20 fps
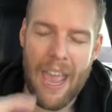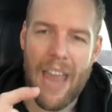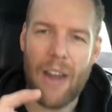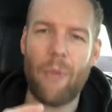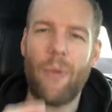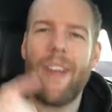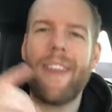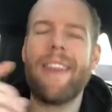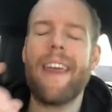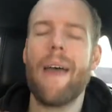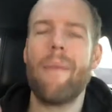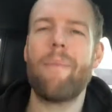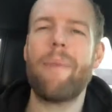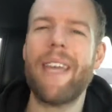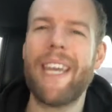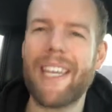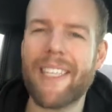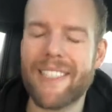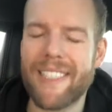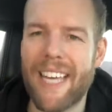And with that
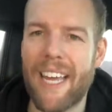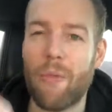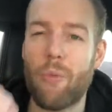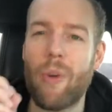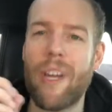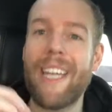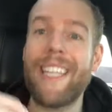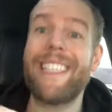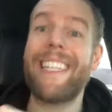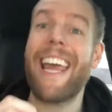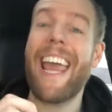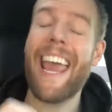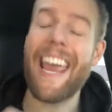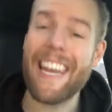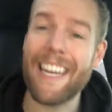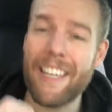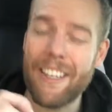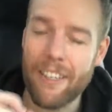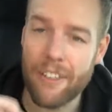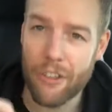being said, we
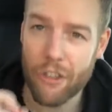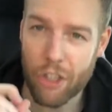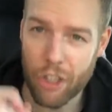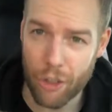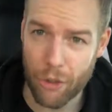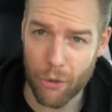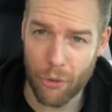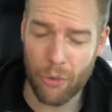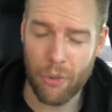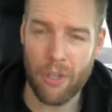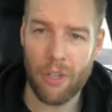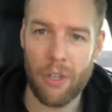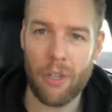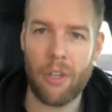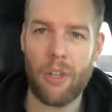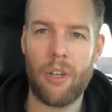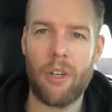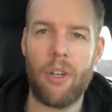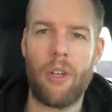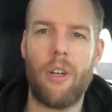tend to
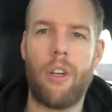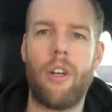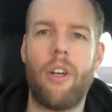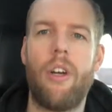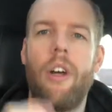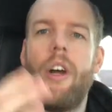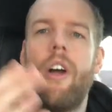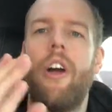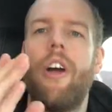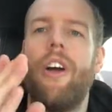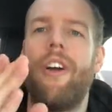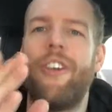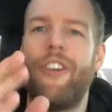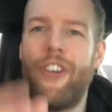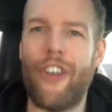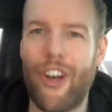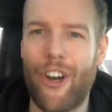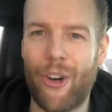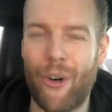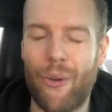
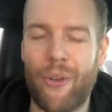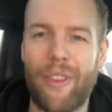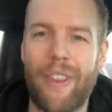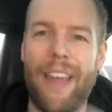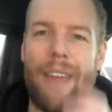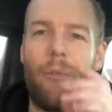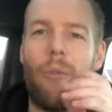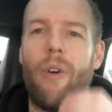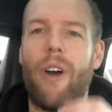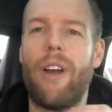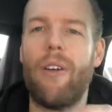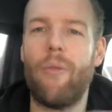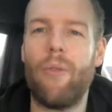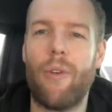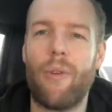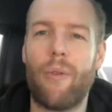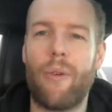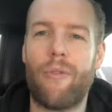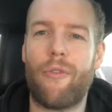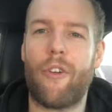know that what
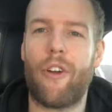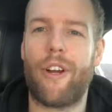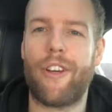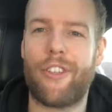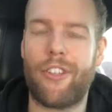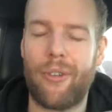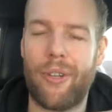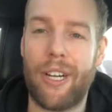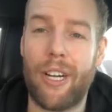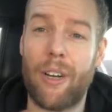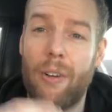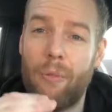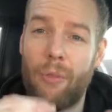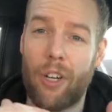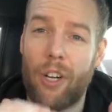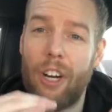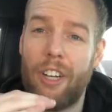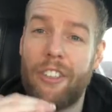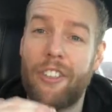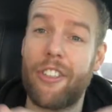we're referring to here in
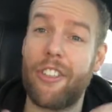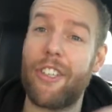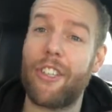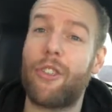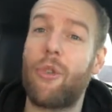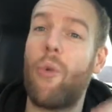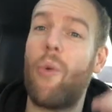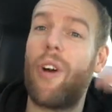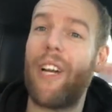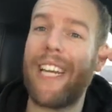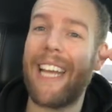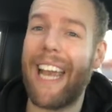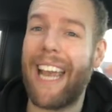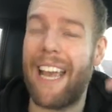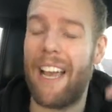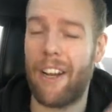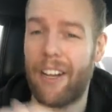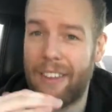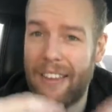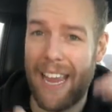regards to
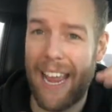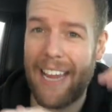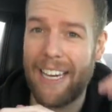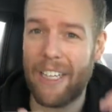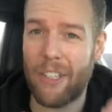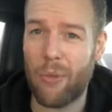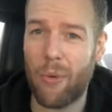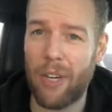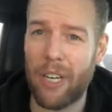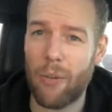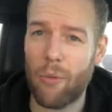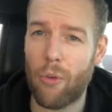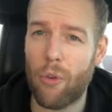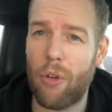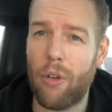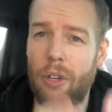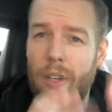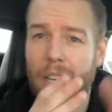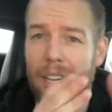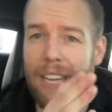the eighty twenty
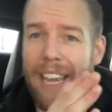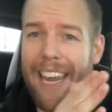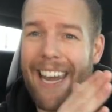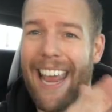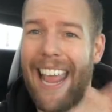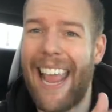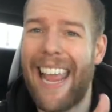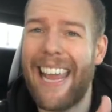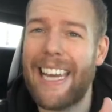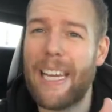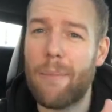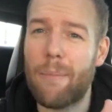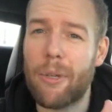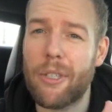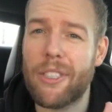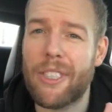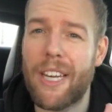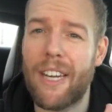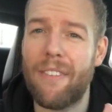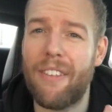rule, again, eighty
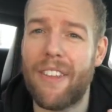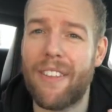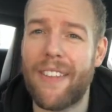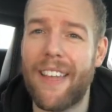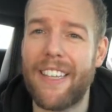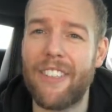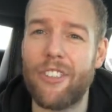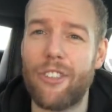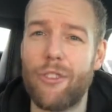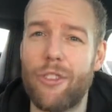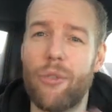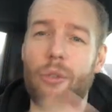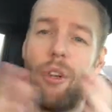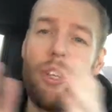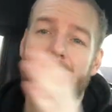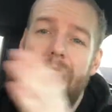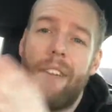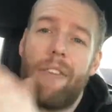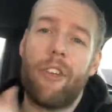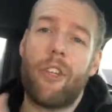percent of the things you do
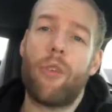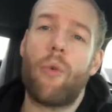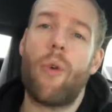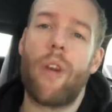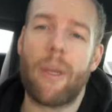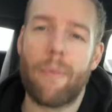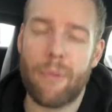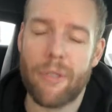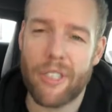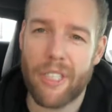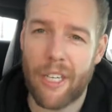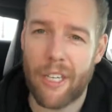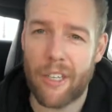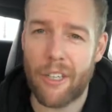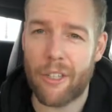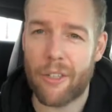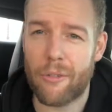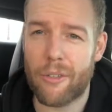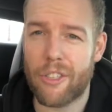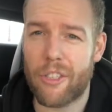only give you twenty percent of
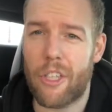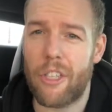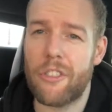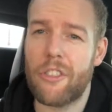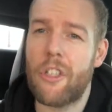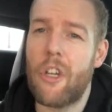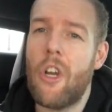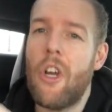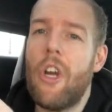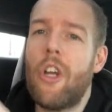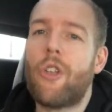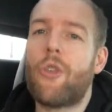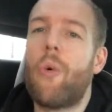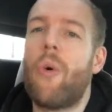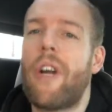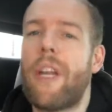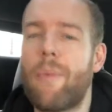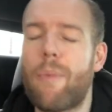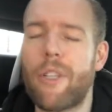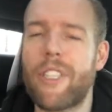your results.
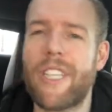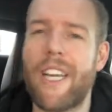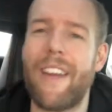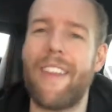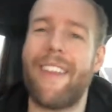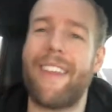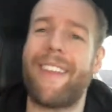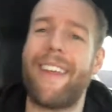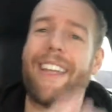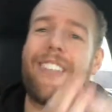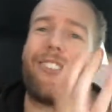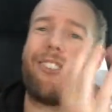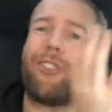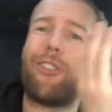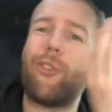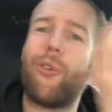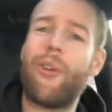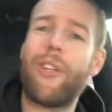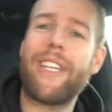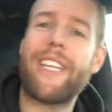twenty percent of the things you
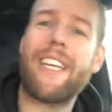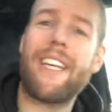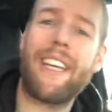do only